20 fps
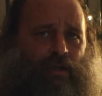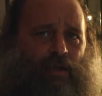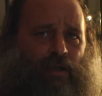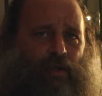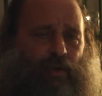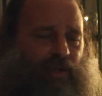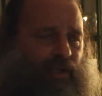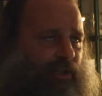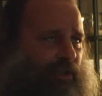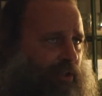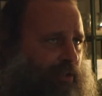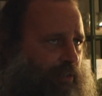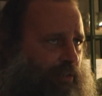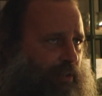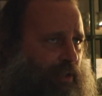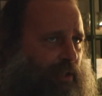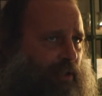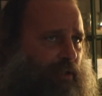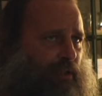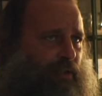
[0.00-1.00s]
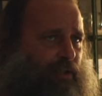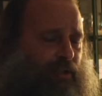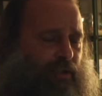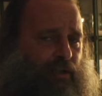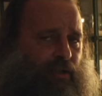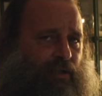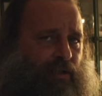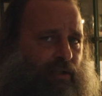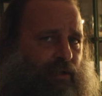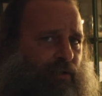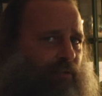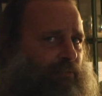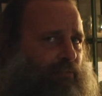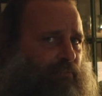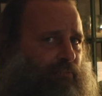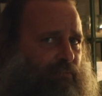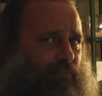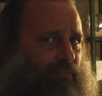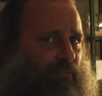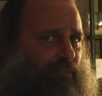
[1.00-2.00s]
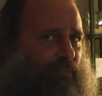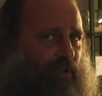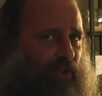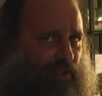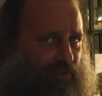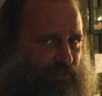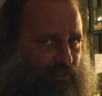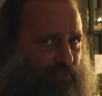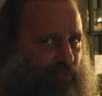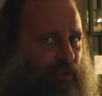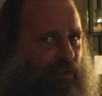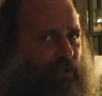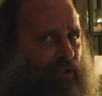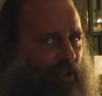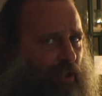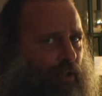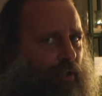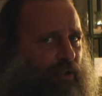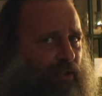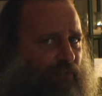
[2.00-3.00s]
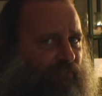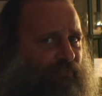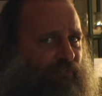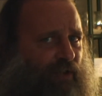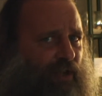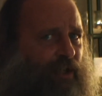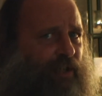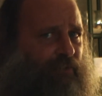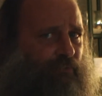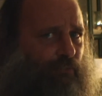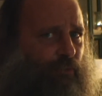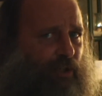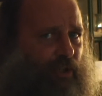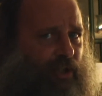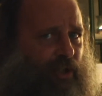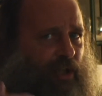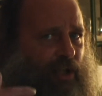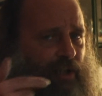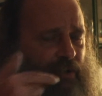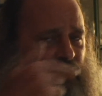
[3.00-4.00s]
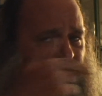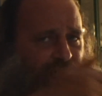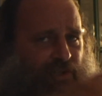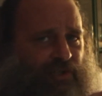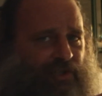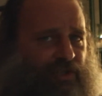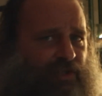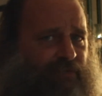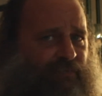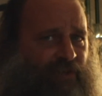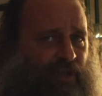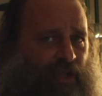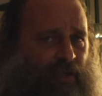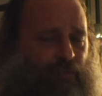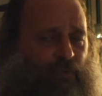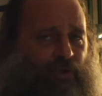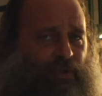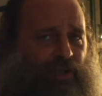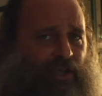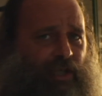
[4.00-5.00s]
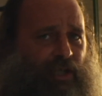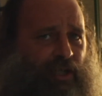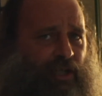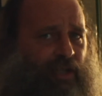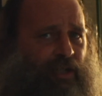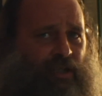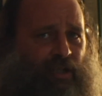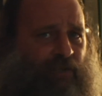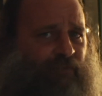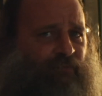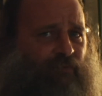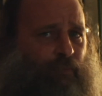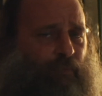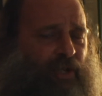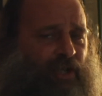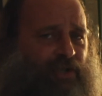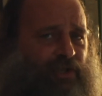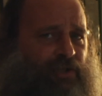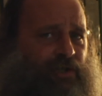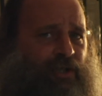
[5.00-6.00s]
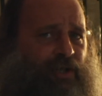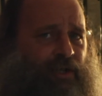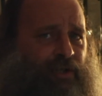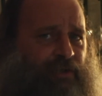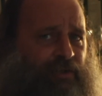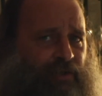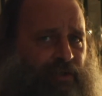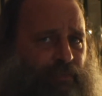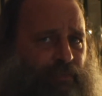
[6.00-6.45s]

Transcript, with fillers: I mean, currently, it's really hard to find where Congress is even able to get any information out of the